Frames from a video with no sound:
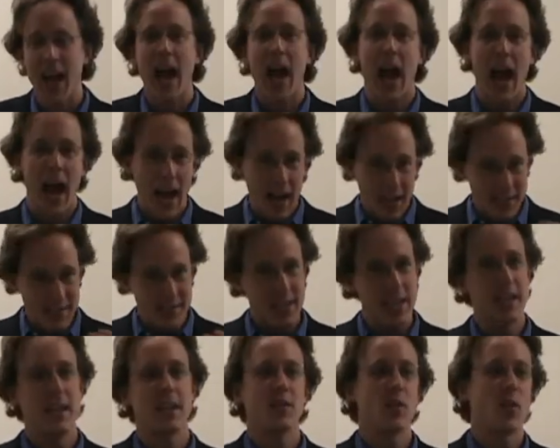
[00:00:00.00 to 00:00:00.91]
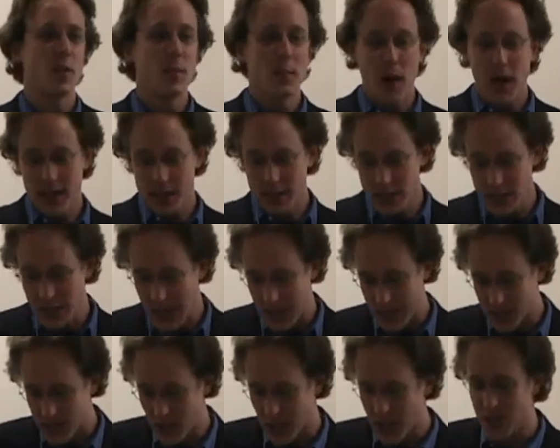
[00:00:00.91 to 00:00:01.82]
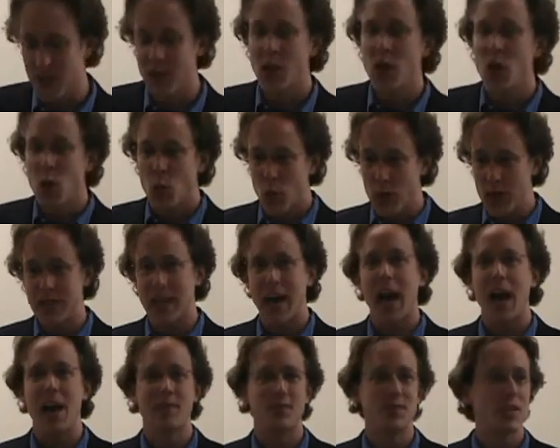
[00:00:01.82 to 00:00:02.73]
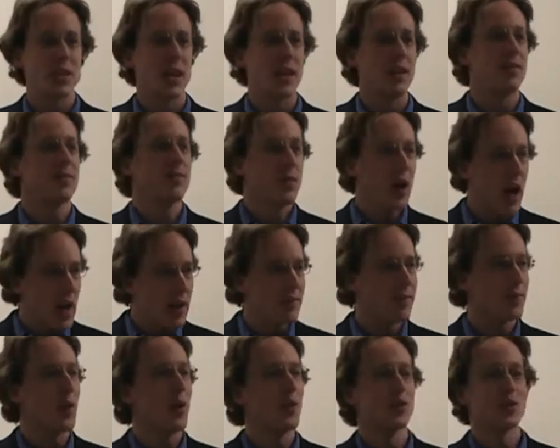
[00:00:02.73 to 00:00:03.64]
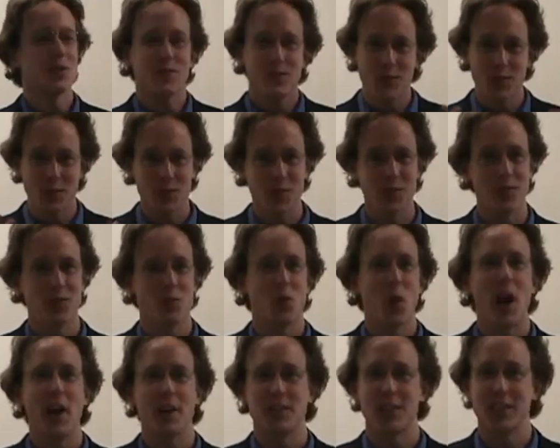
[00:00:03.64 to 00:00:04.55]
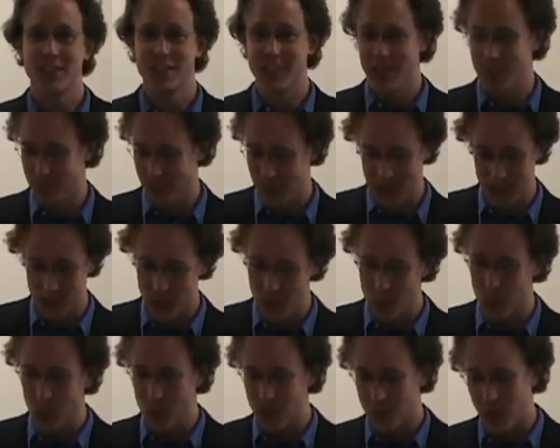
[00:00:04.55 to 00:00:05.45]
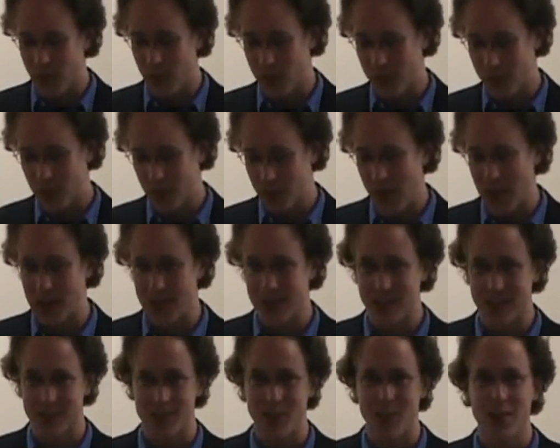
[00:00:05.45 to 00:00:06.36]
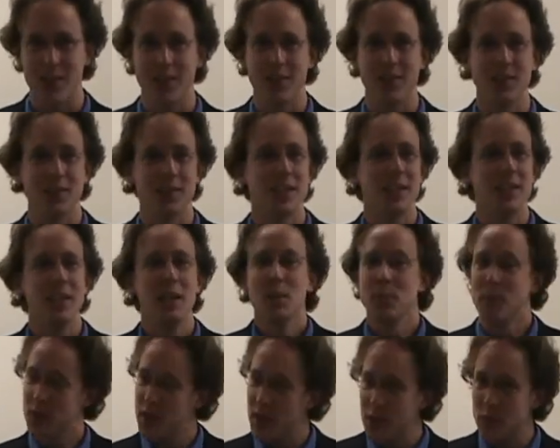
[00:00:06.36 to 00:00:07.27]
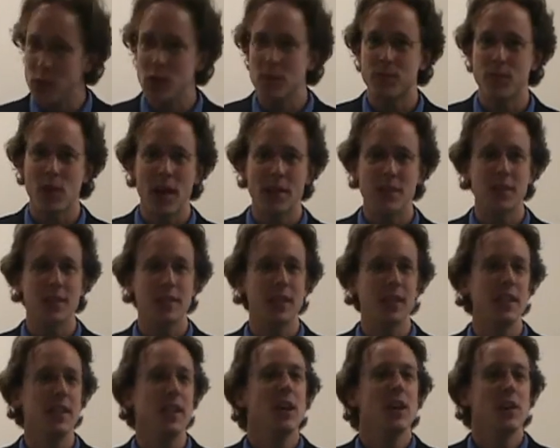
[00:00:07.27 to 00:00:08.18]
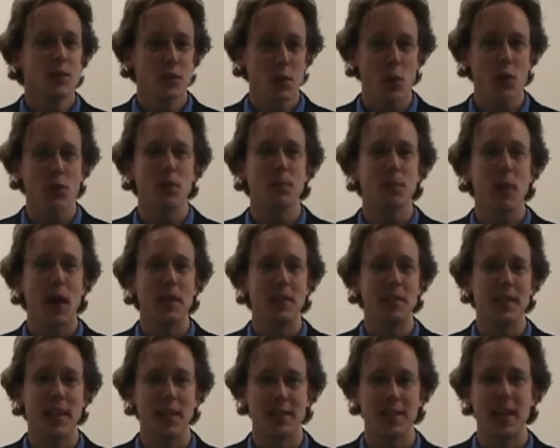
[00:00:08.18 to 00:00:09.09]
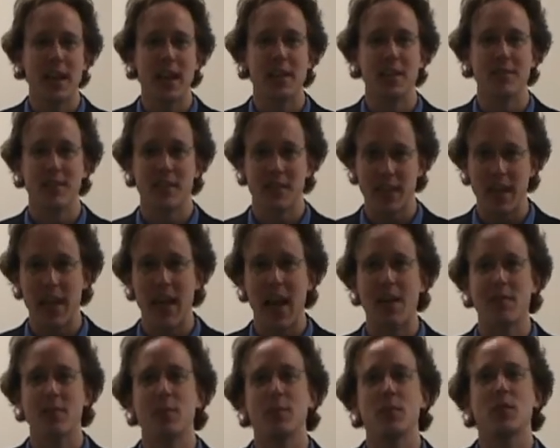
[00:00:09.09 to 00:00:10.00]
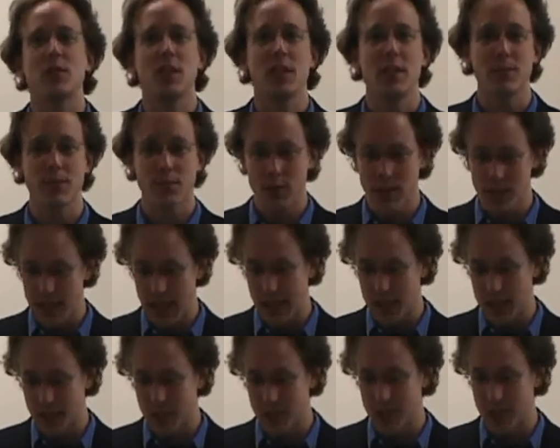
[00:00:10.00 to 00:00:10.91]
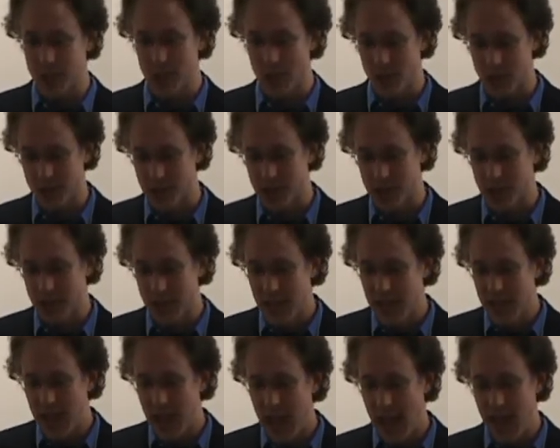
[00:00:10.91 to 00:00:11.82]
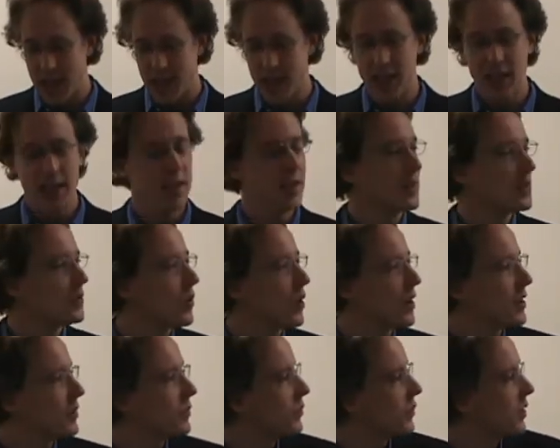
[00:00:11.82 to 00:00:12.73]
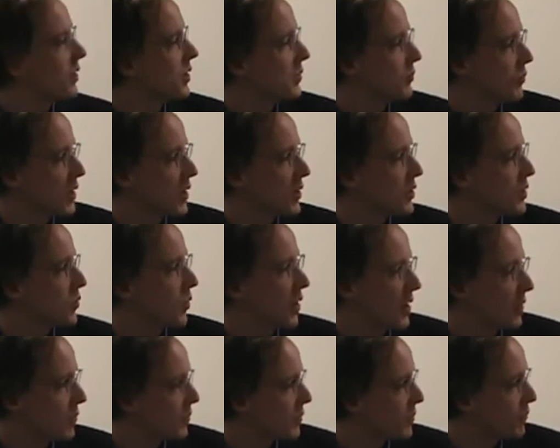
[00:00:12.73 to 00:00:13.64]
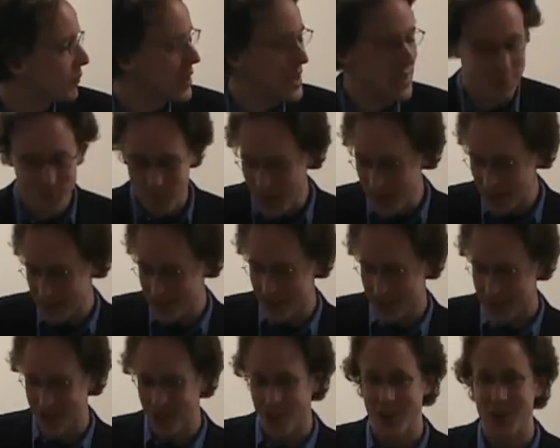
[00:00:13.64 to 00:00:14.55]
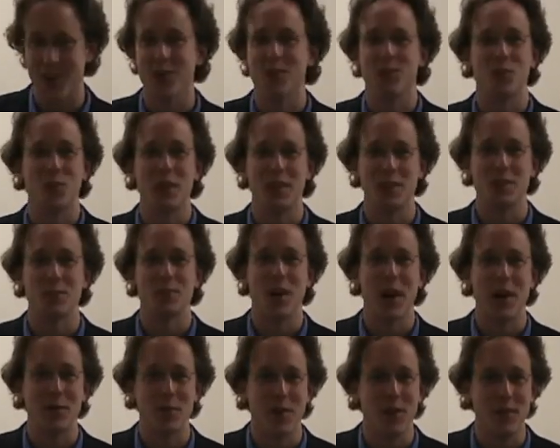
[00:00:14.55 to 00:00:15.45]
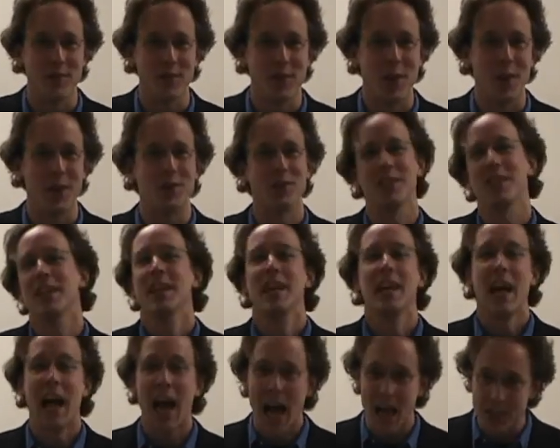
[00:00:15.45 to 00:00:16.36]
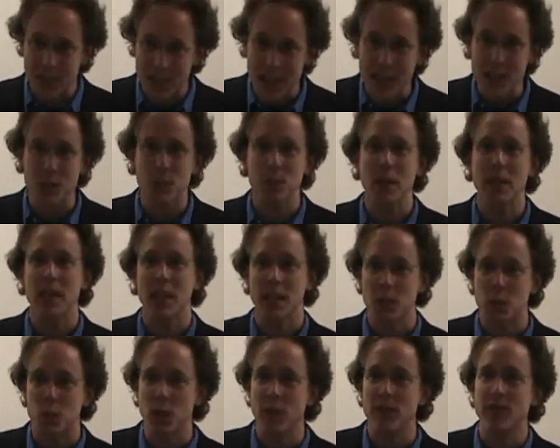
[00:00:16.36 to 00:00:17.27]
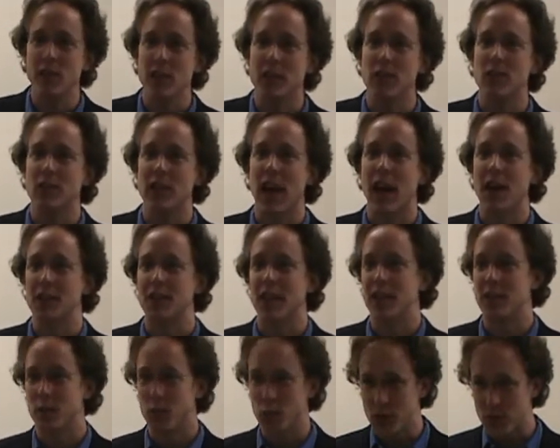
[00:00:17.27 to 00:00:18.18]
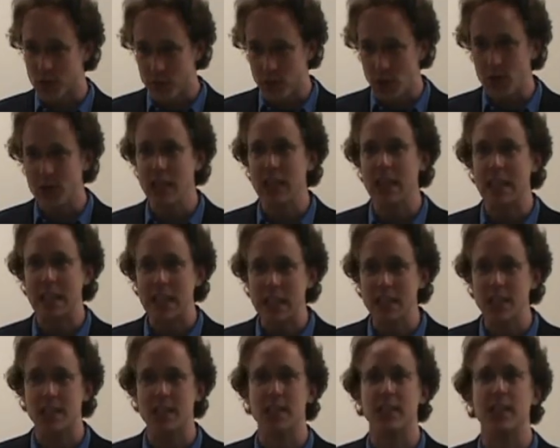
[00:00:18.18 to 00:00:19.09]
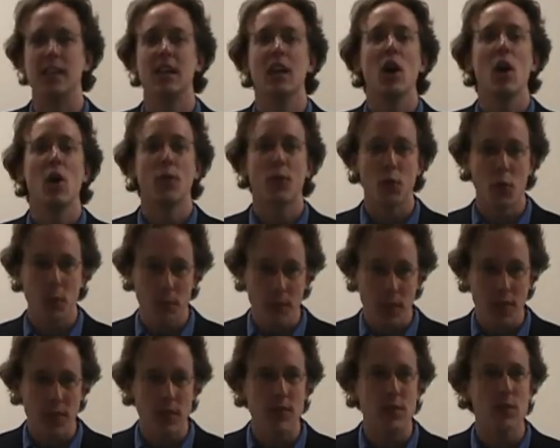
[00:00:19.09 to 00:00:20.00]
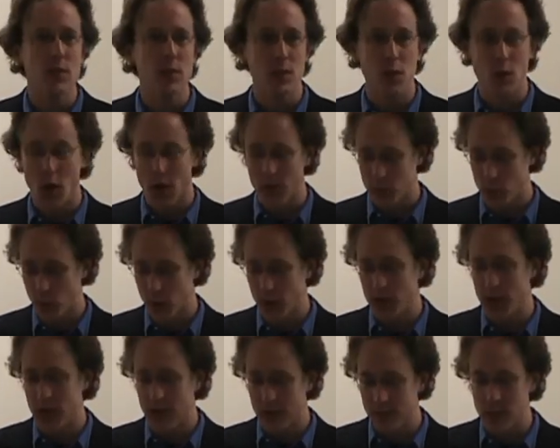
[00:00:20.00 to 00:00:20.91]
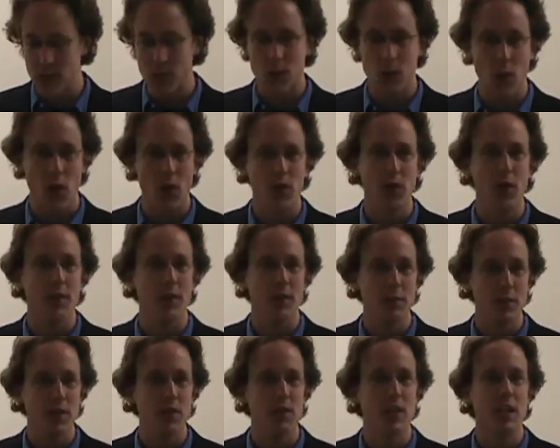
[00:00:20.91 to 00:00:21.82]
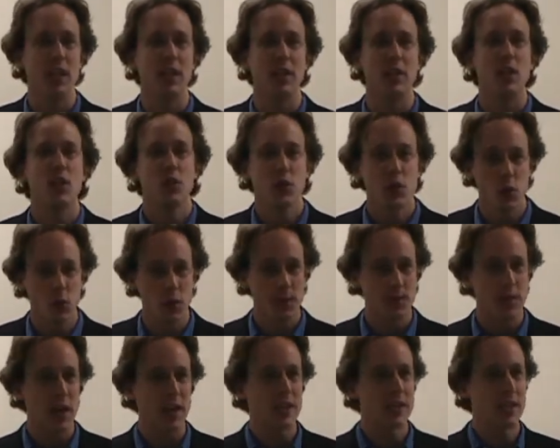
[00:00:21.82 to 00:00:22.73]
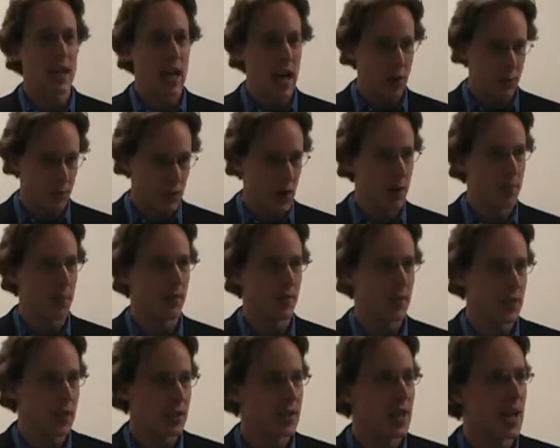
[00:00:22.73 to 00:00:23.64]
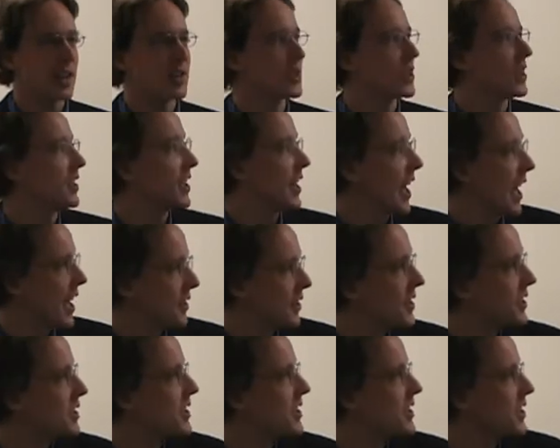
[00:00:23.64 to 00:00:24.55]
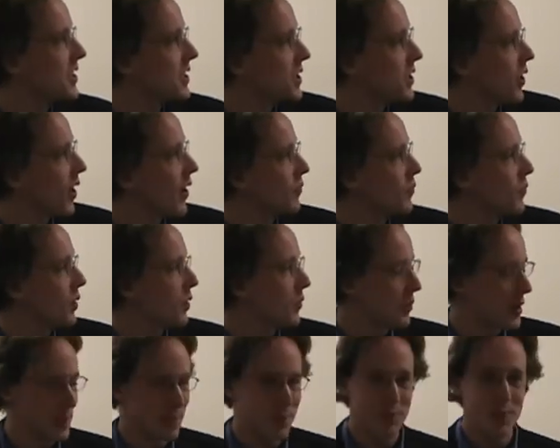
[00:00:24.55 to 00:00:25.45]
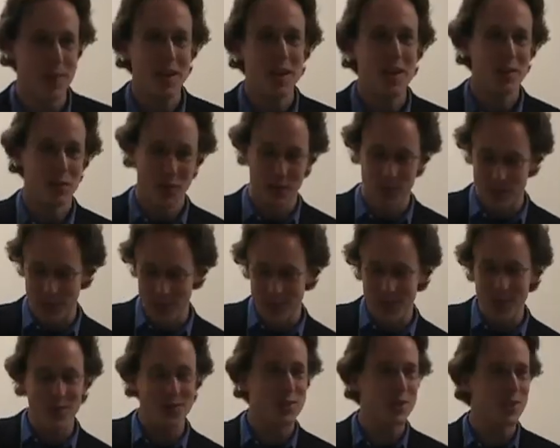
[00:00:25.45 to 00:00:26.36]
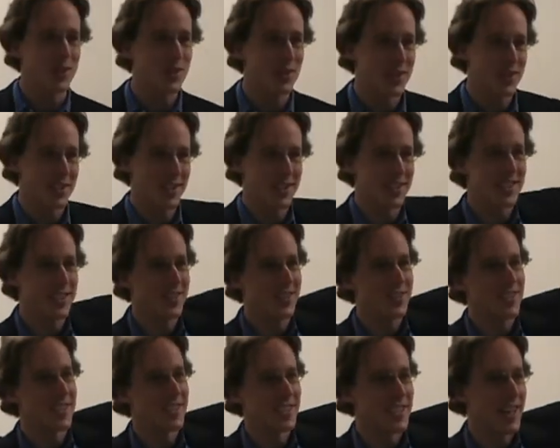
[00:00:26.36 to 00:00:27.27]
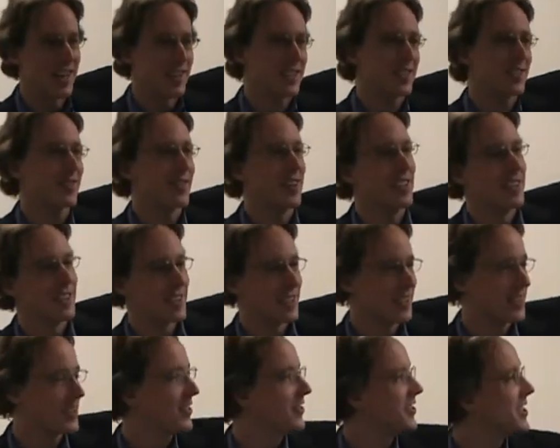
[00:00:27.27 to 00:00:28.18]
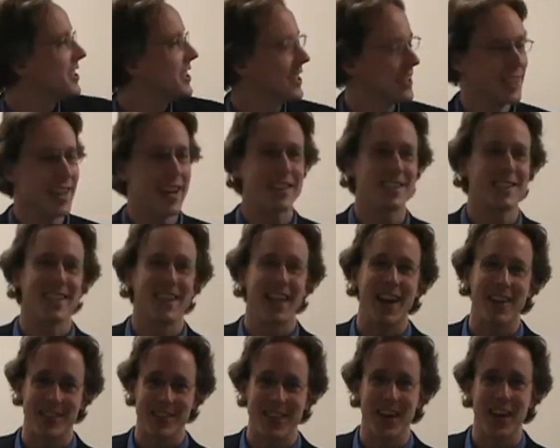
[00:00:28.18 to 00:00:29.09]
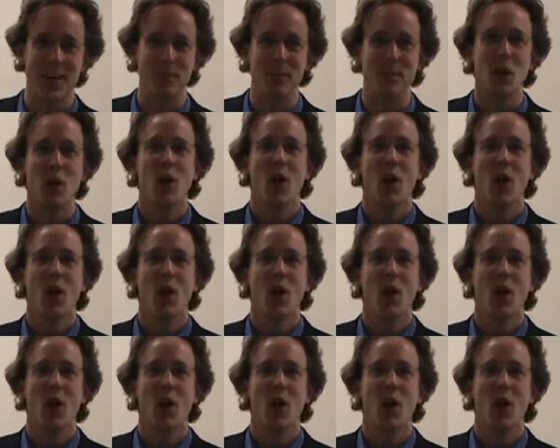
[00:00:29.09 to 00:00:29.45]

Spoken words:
And in our mock election, we'd have, say, 5 votes for George Washington, because who would vote for Benedict Arnold? But then we'd press the total button at the end of the day, have the machine print out the results, and here's what it would print: Benedict Arnold wins by 1 vote. And that's because we figured out that it was very easy for malicious software, if installed on the machine, to affect the outcome of the election. And this is the software we've produced. You can just use the touchscreen to choose the election outcome.